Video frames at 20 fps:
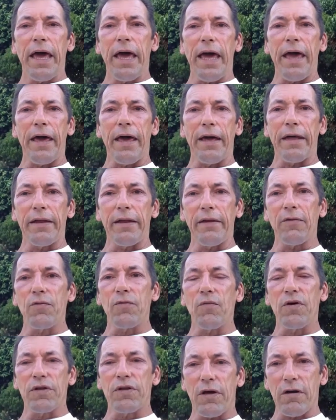And
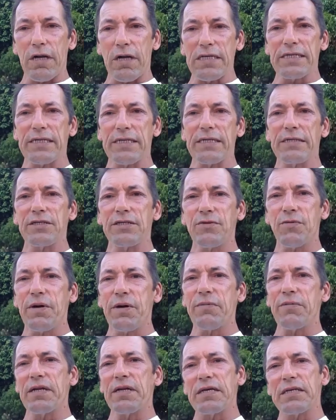with our listings, the
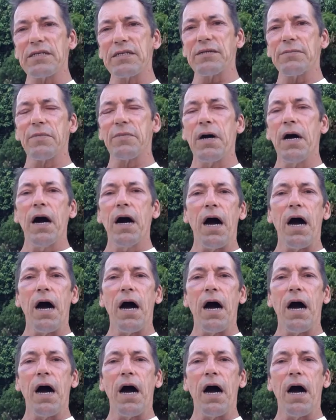way we list them,